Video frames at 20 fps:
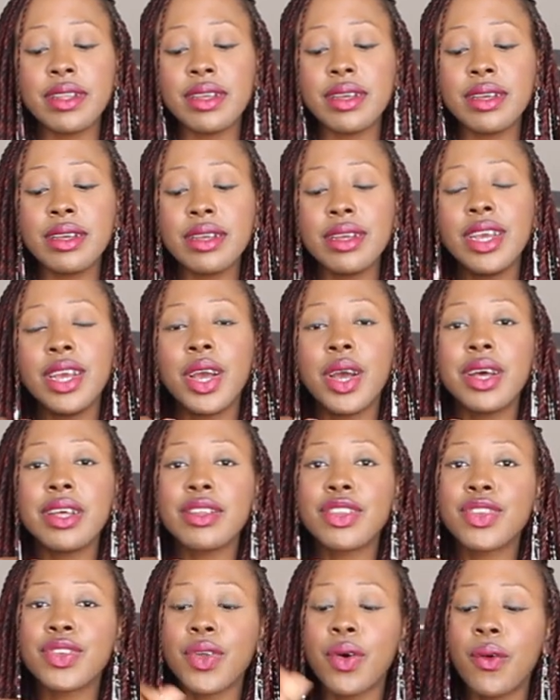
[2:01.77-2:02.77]
tea.
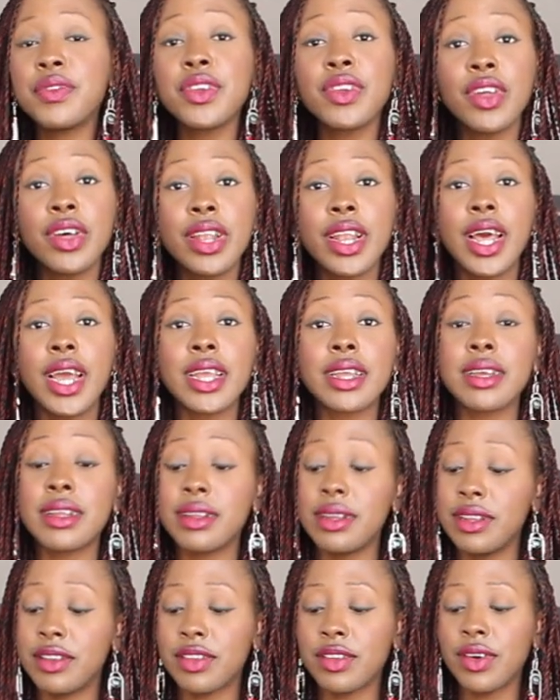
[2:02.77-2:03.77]
So if you don't like
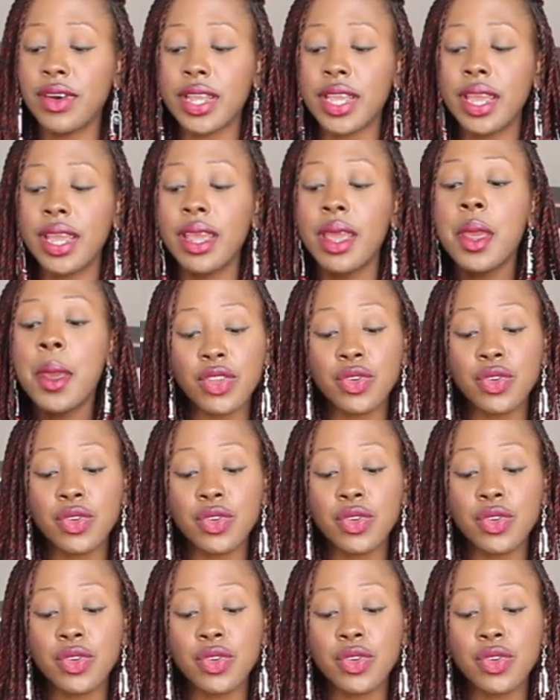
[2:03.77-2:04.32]
it, it's okay.